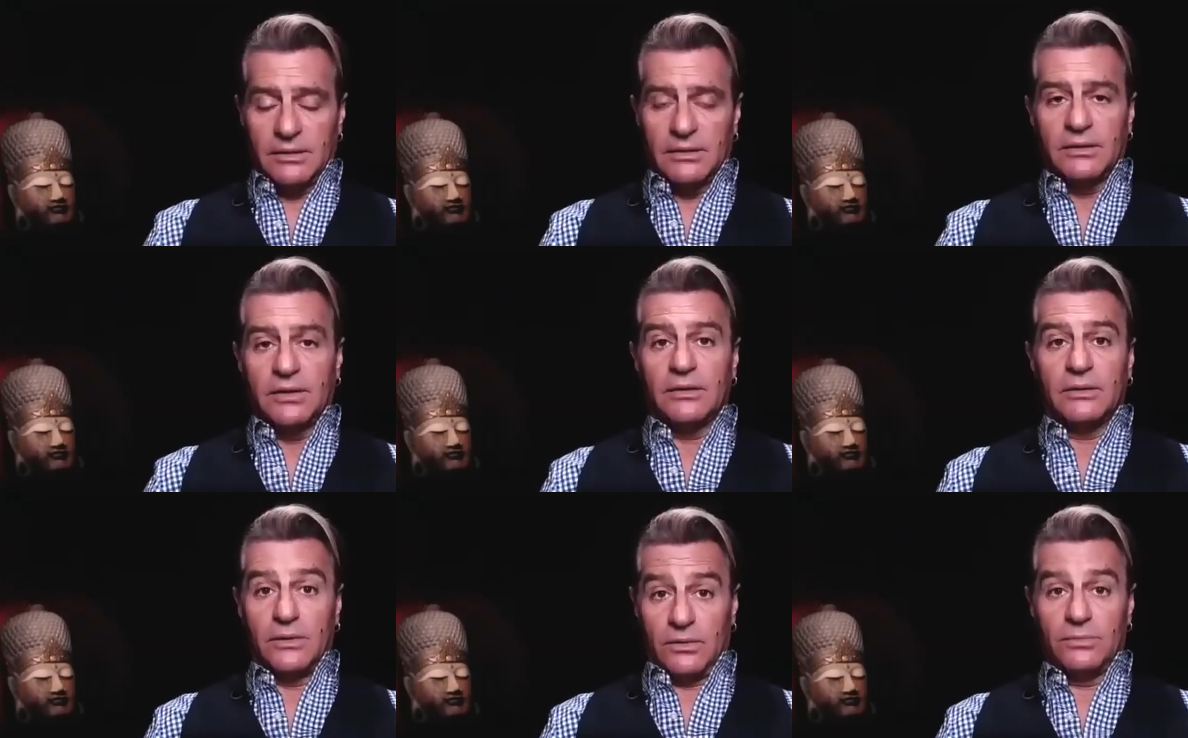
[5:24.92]
Speaker 1: you
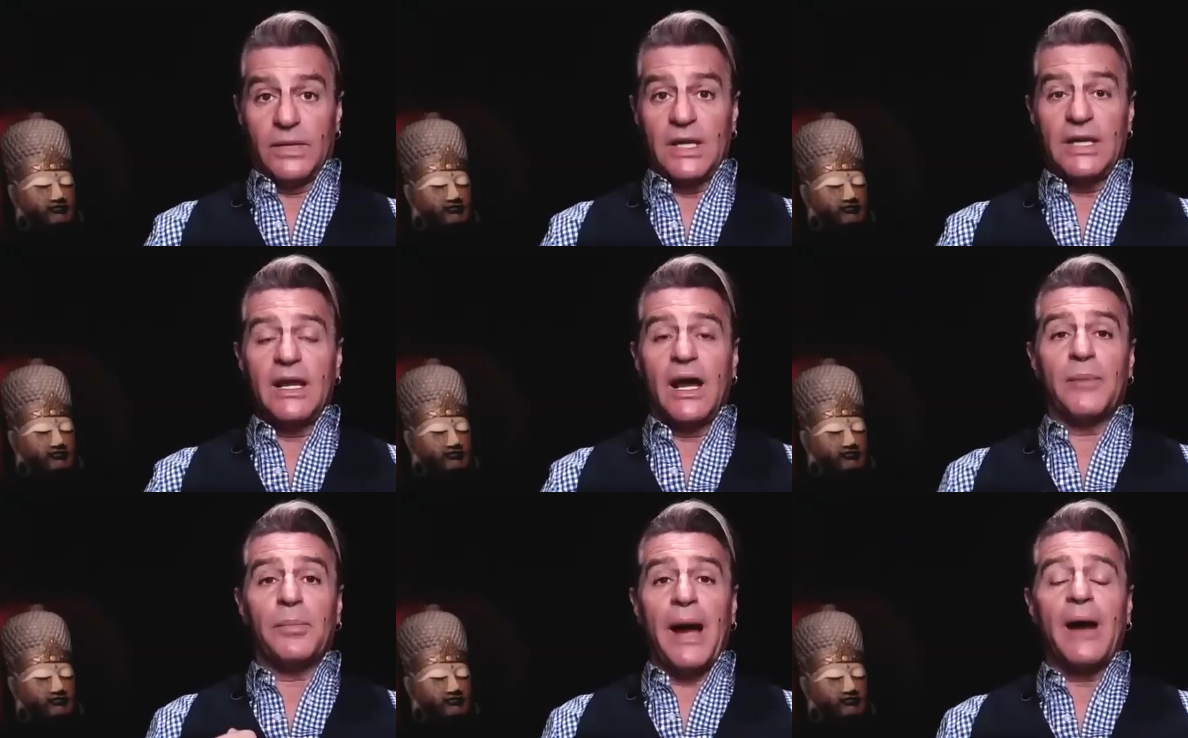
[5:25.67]
know, me,
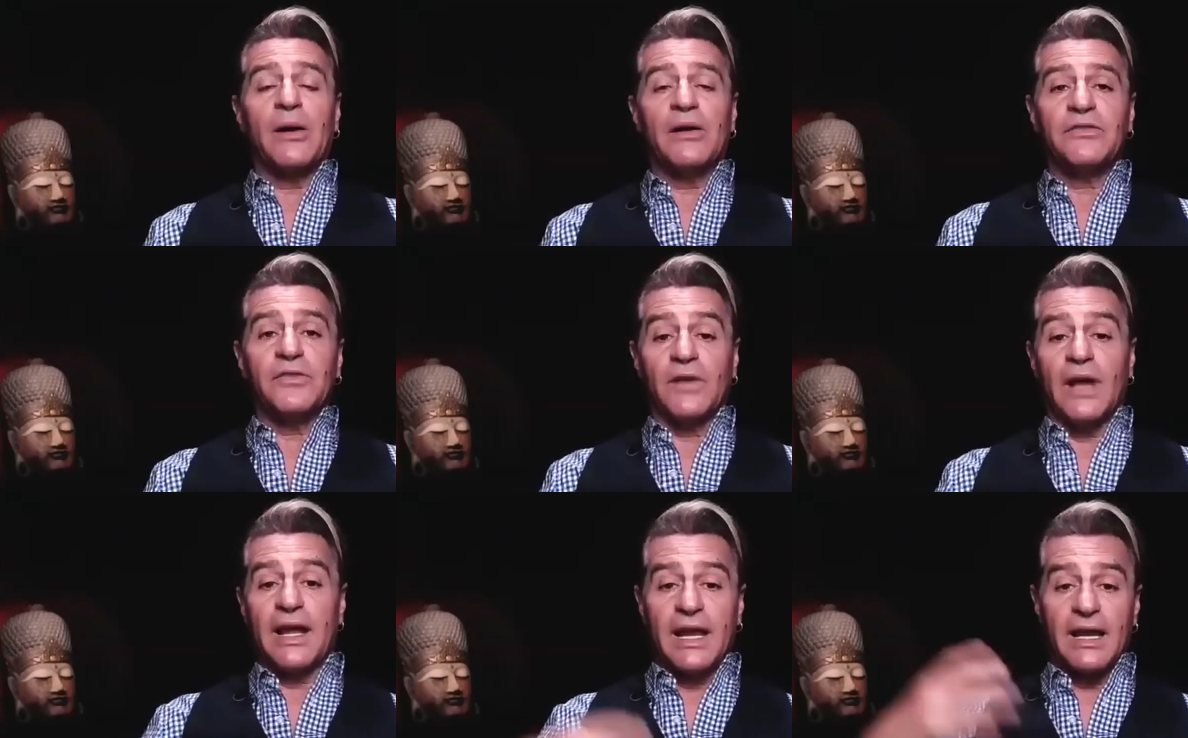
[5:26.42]
I'm powerful.
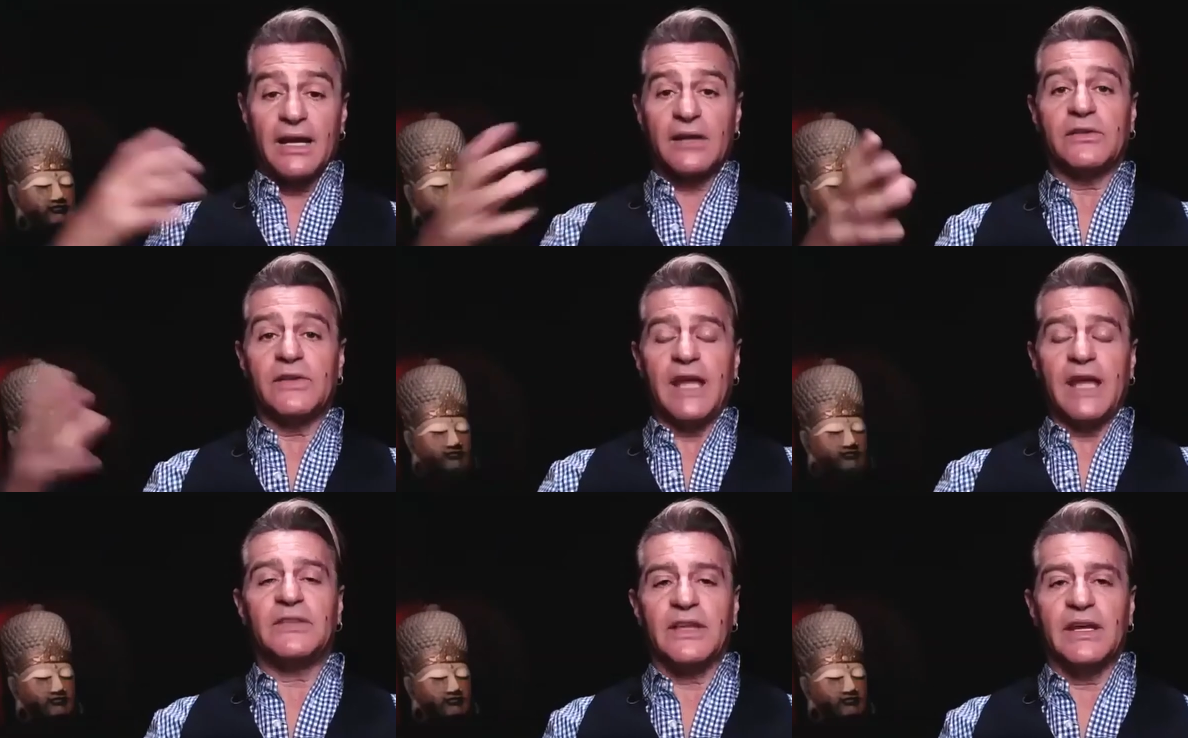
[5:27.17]
I can
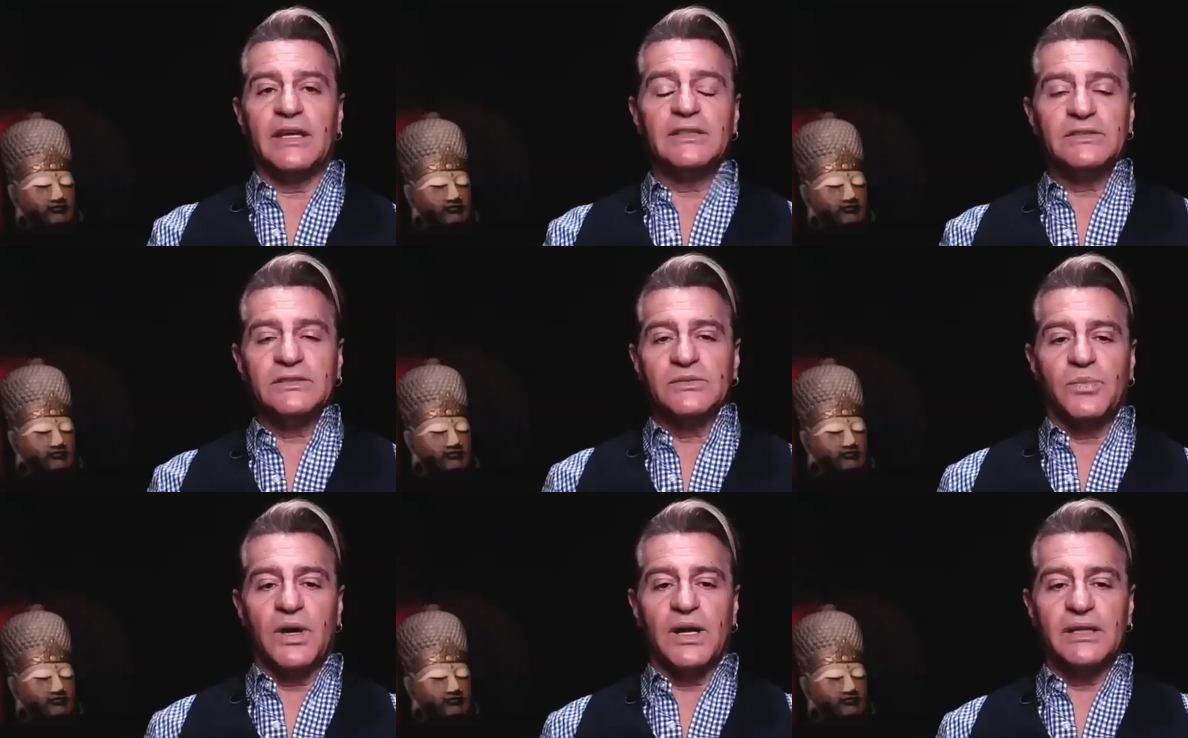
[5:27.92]
create things,
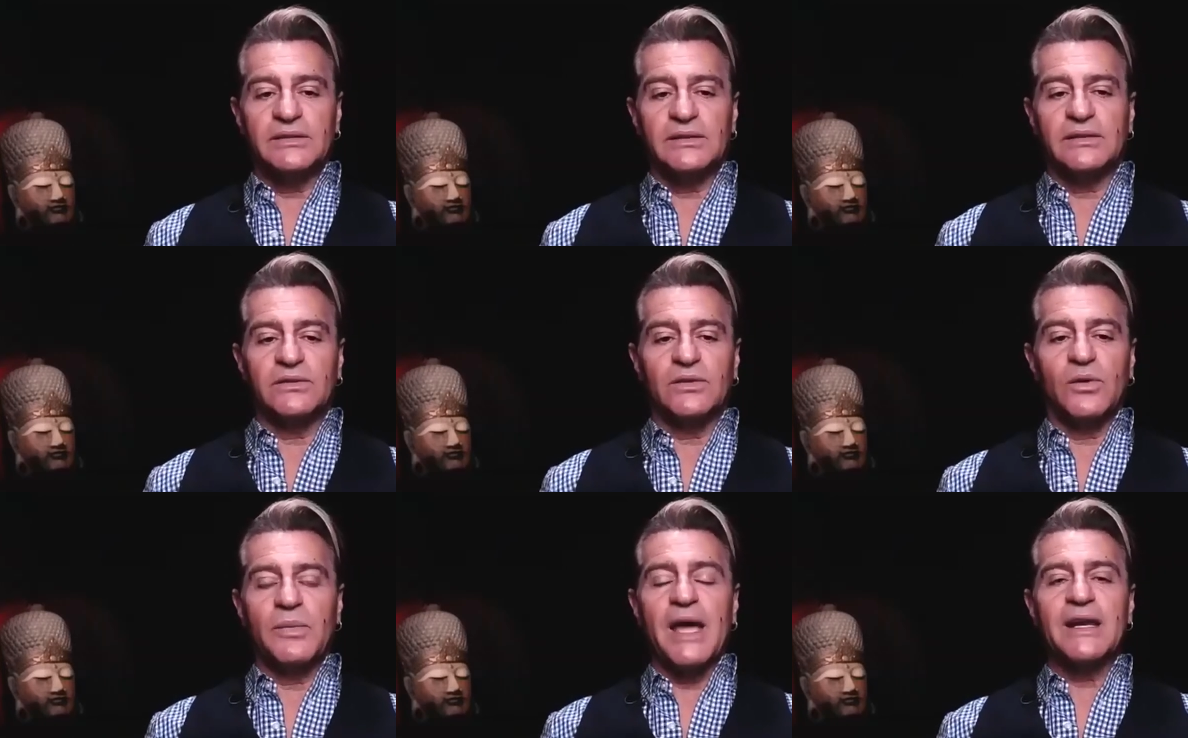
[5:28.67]
but no
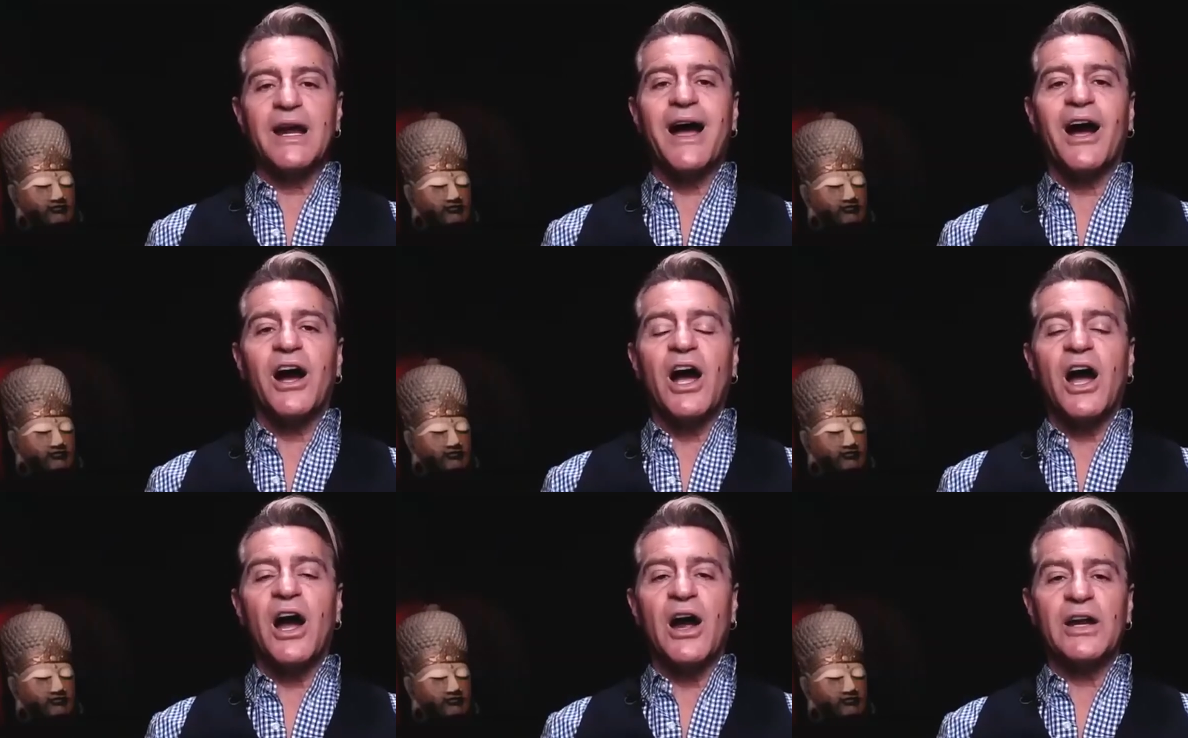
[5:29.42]
matter how
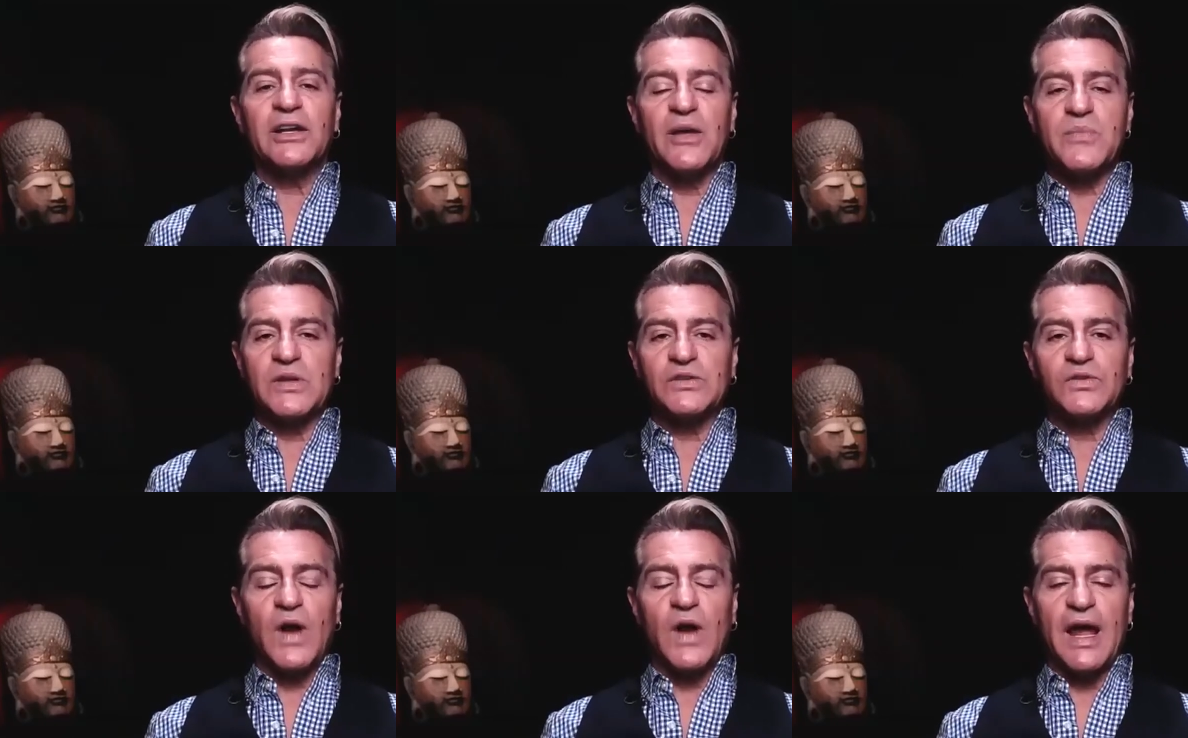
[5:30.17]
hard I've been
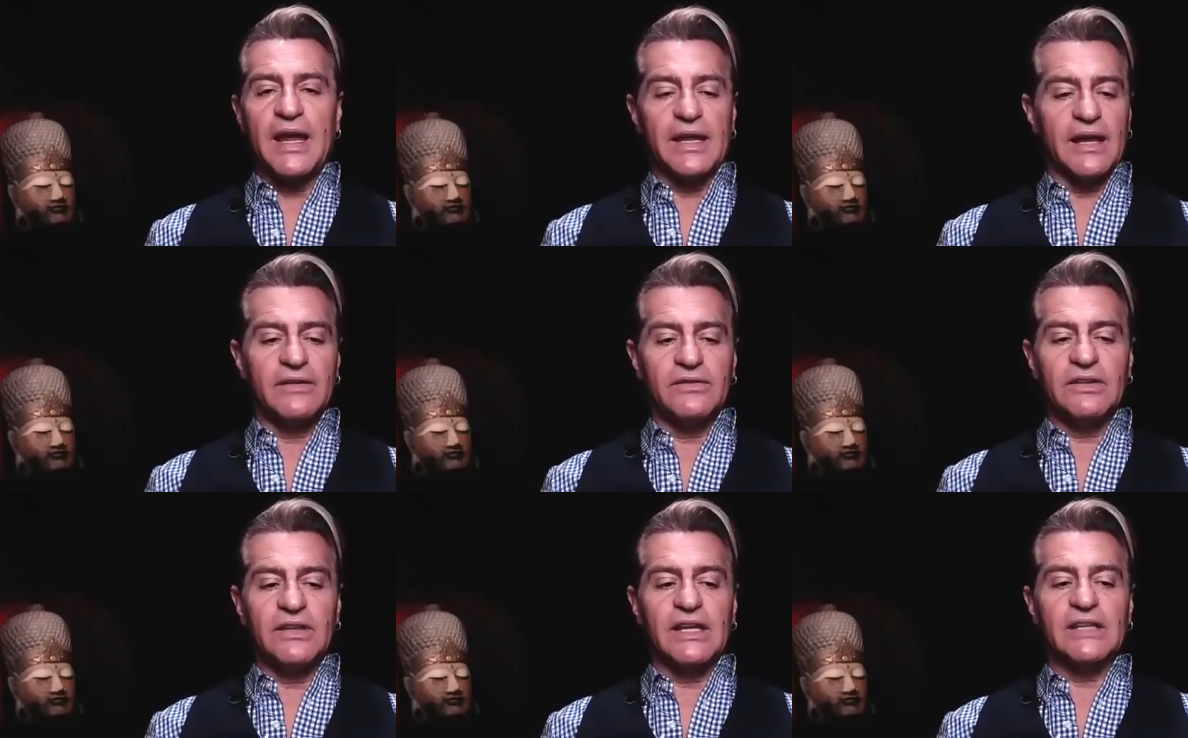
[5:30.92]
trying,
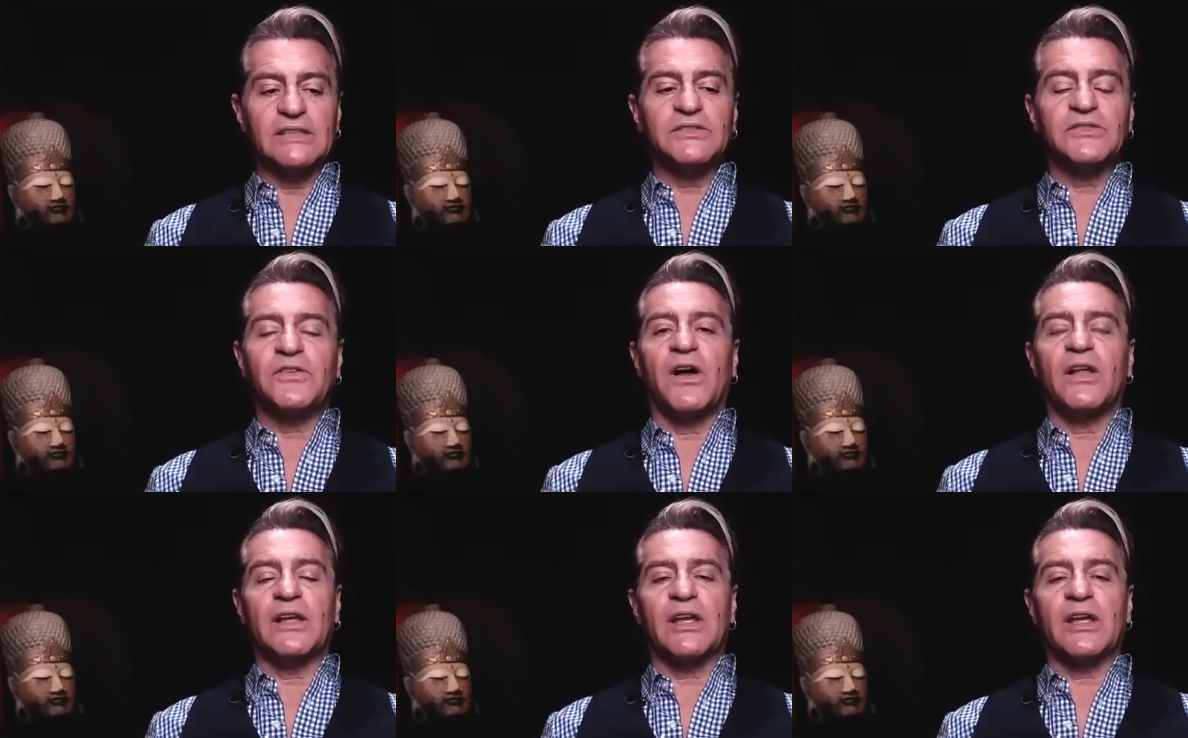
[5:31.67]
everything is falling